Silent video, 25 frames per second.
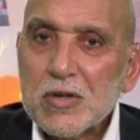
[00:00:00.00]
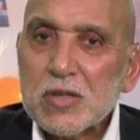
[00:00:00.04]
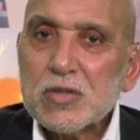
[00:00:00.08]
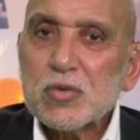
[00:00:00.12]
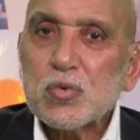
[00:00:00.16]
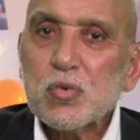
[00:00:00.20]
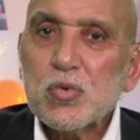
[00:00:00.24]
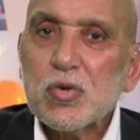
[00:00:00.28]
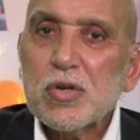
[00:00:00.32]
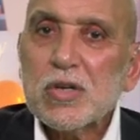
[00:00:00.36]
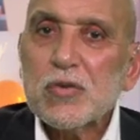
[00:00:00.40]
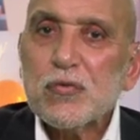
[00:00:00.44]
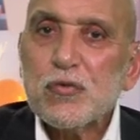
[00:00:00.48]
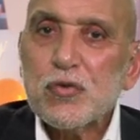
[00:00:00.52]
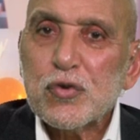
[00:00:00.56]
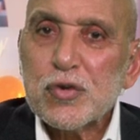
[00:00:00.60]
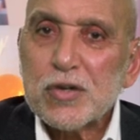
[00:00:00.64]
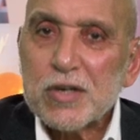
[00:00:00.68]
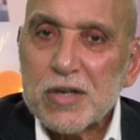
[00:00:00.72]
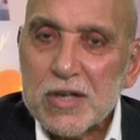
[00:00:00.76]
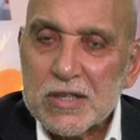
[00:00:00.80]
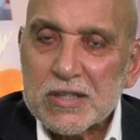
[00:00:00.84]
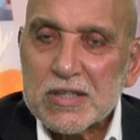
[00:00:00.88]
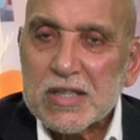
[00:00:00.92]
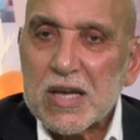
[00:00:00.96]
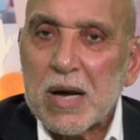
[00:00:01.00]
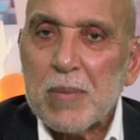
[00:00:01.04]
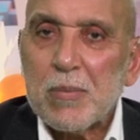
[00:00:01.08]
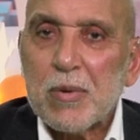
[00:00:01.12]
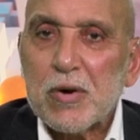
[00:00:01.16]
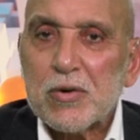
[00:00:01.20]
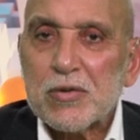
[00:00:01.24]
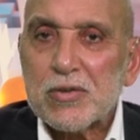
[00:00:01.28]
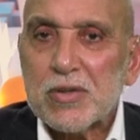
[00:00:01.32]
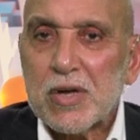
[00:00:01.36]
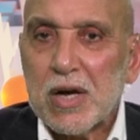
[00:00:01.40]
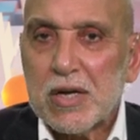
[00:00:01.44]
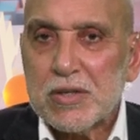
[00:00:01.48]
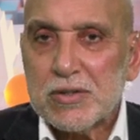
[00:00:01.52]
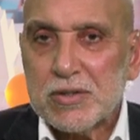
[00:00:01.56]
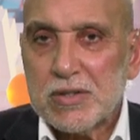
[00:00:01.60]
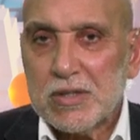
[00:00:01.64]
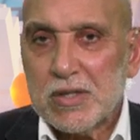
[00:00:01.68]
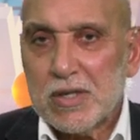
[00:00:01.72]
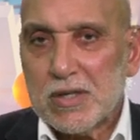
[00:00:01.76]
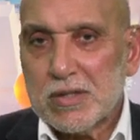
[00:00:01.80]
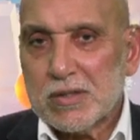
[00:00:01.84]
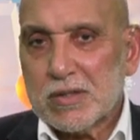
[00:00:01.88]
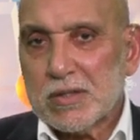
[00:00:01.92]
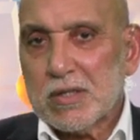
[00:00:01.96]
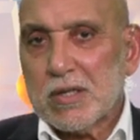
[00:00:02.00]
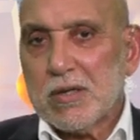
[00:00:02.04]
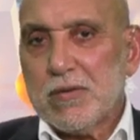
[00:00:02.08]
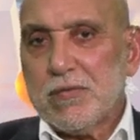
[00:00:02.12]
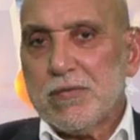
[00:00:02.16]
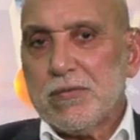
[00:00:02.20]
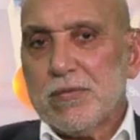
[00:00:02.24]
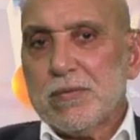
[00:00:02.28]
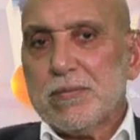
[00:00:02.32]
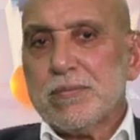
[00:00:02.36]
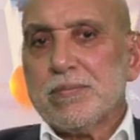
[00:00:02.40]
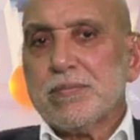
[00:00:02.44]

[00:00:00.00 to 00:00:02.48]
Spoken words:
Because we will forget about the idea itself.